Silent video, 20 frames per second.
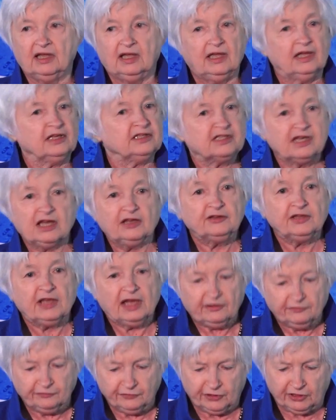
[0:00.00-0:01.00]
And South
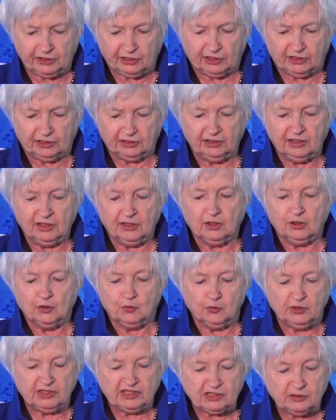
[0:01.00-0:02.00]
Africa
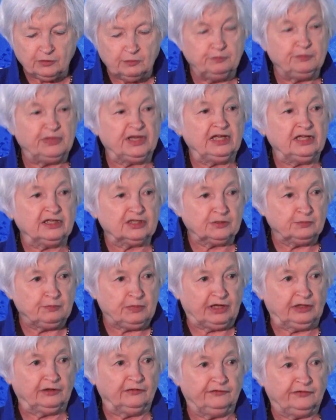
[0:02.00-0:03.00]
was the biggest
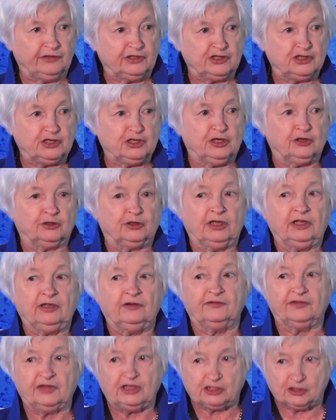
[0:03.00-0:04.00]
beneficiary
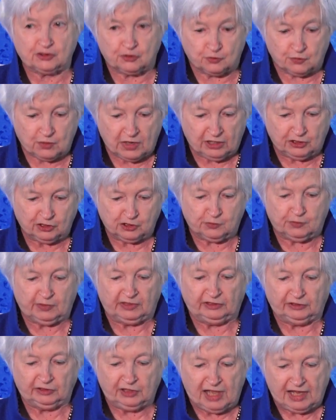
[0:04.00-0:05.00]
of this
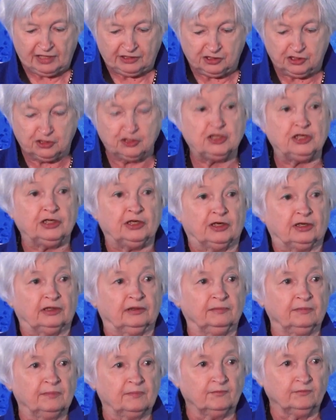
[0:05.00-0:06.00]
arrangement last year.
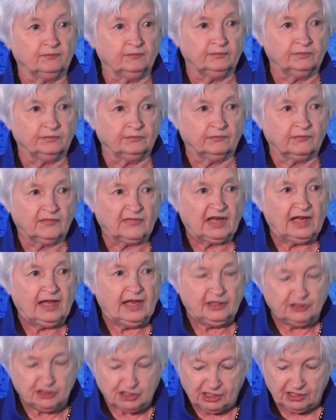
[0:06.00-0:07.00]

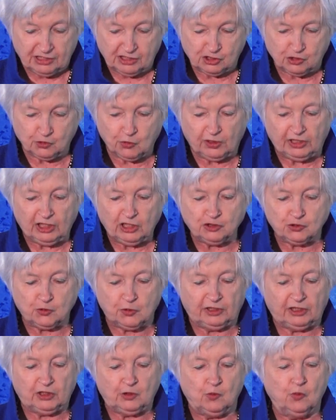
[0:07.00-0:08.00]
And since
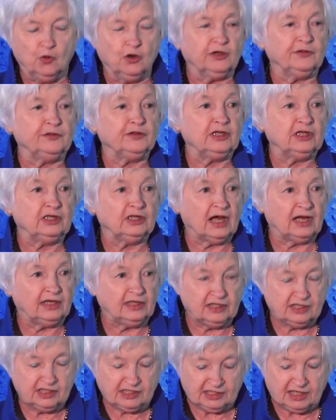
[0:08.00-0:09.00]
2021, the
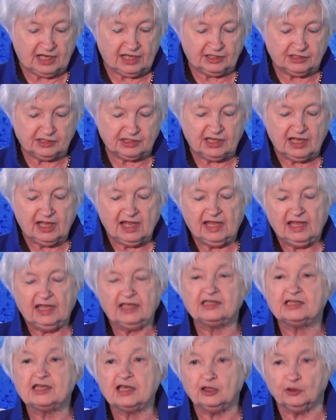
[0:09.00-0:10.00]
United States
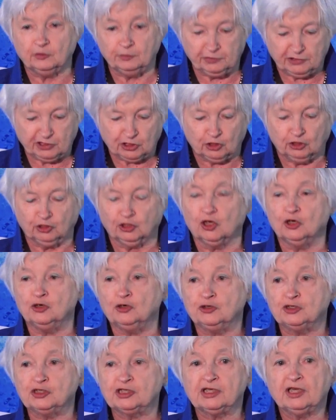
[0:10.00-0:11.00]
has helped
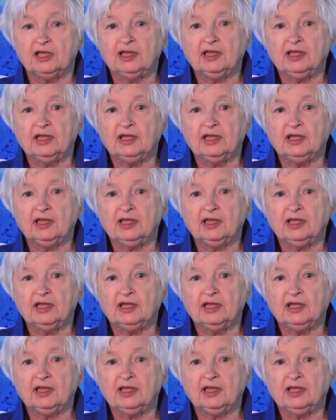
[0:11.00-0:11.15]
close